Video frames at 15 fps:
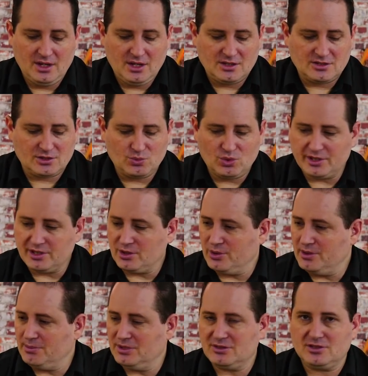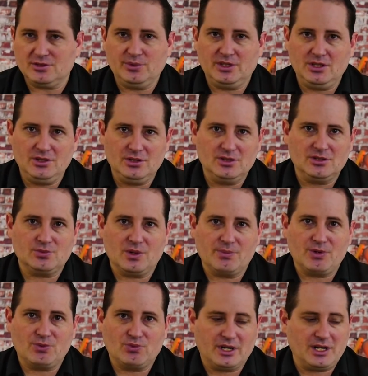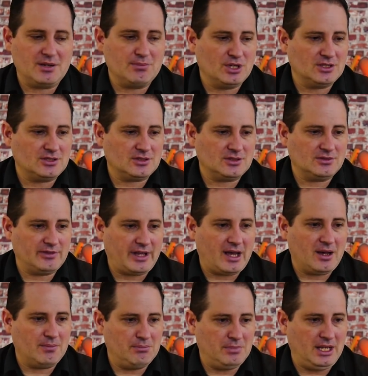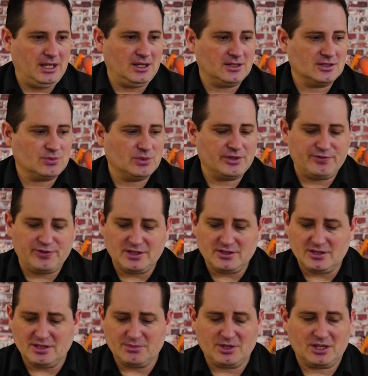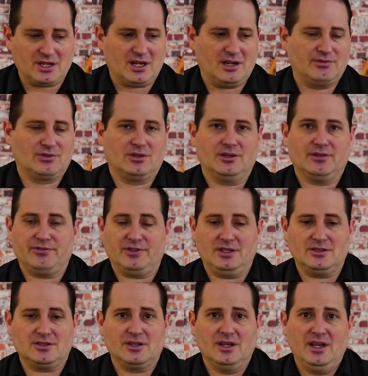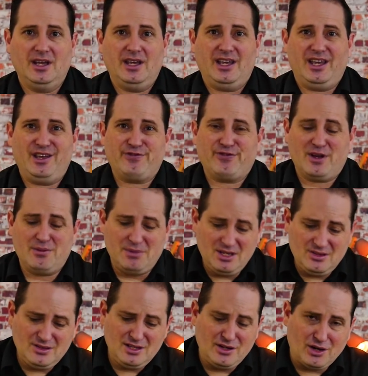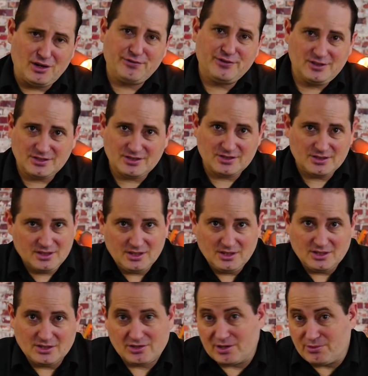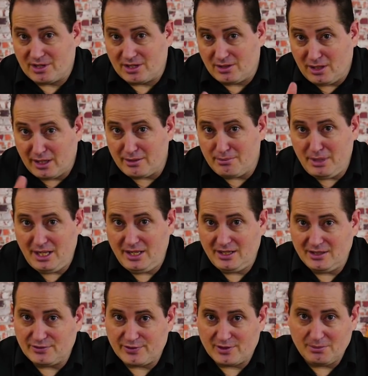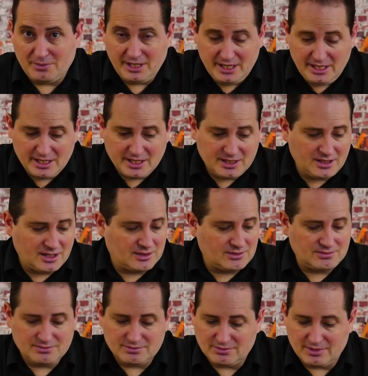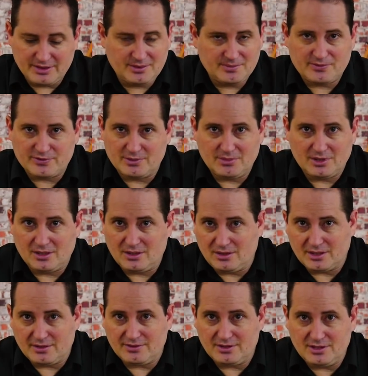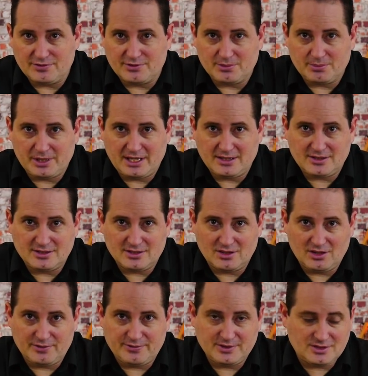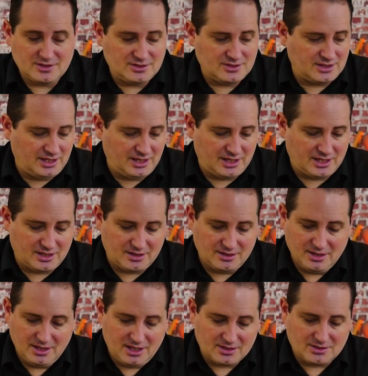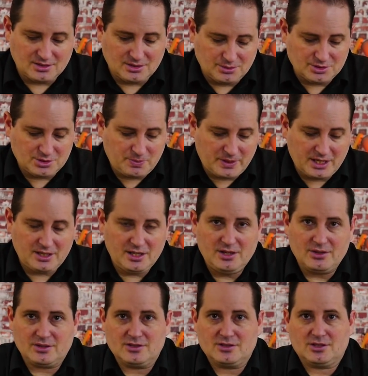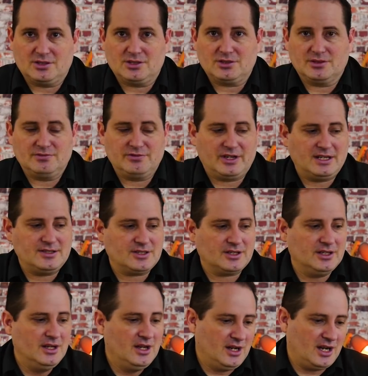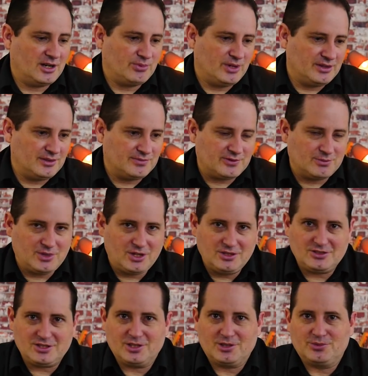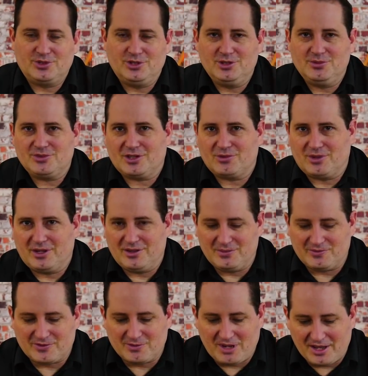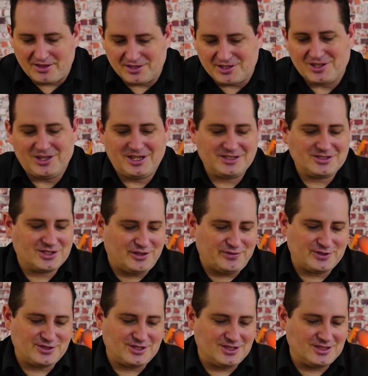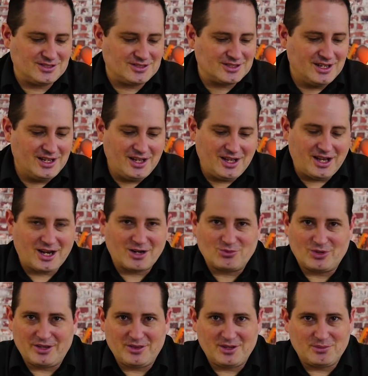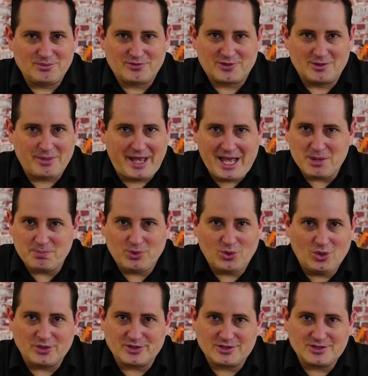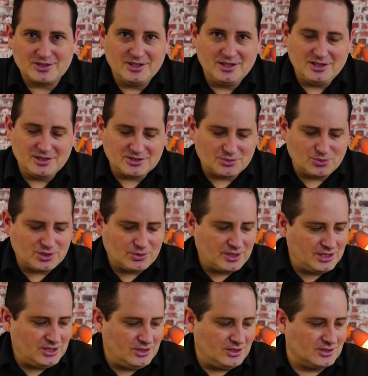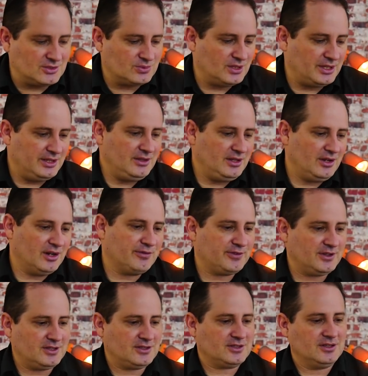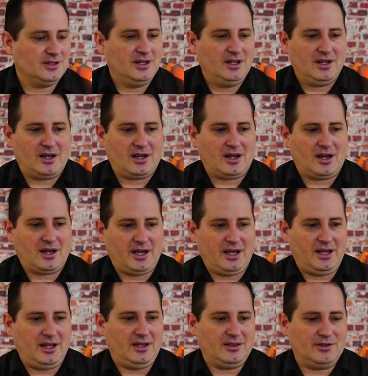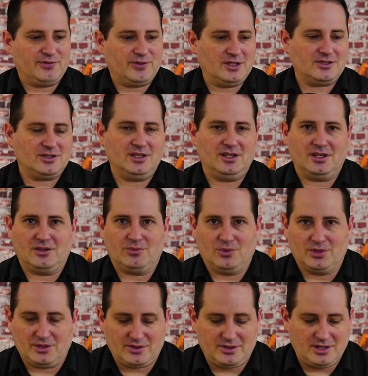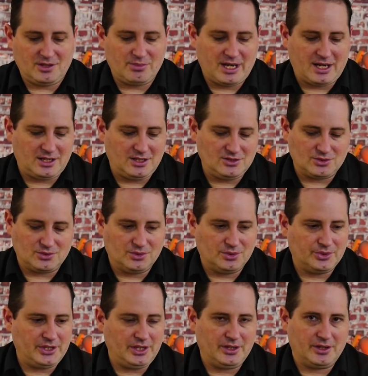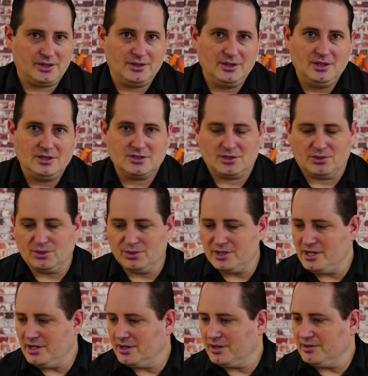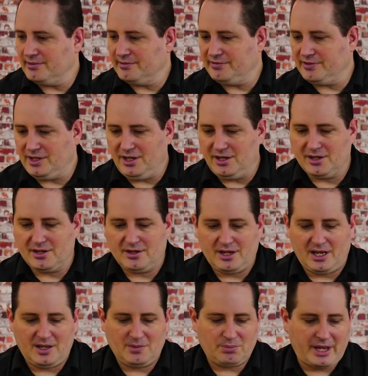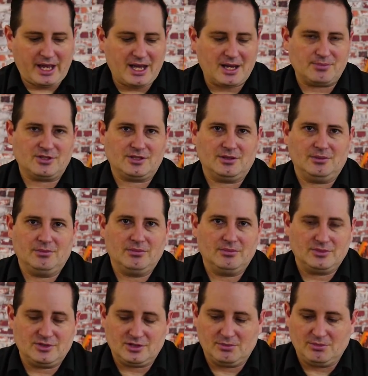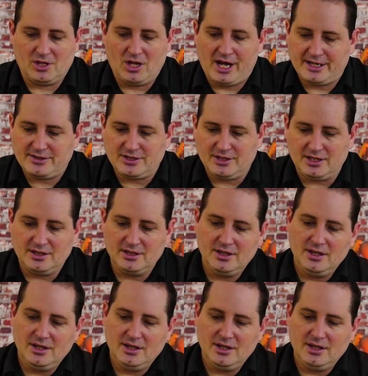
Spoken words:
So what equipment do we use when we're running most of our meetings? Well, the first thing I'm going to cover off is if I'm in the office. So I run a lot of meetings from here. I run them from a lot of the different places and offices at the Launchpad here at the Social Advisor. I run them from hotel rooms. I run them from other clients' offices. I run them from airports. So what do I use? Well, in the office, the first thing want to think about is audio. So audio, video, and perhaps some lighting.